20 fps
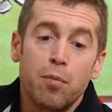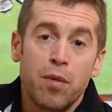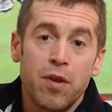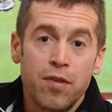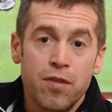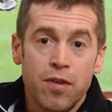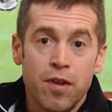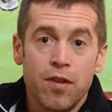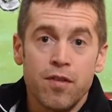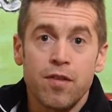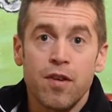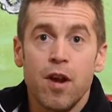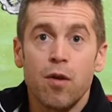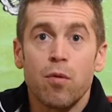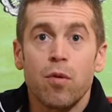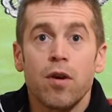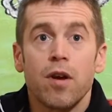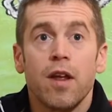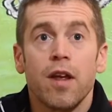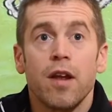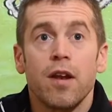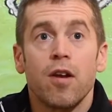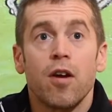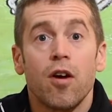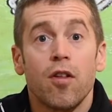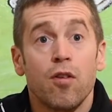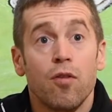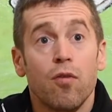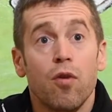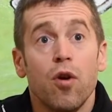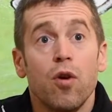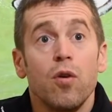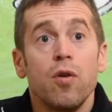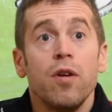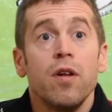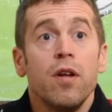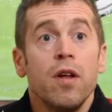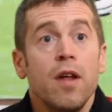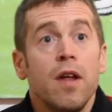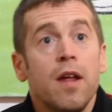business networking on the road,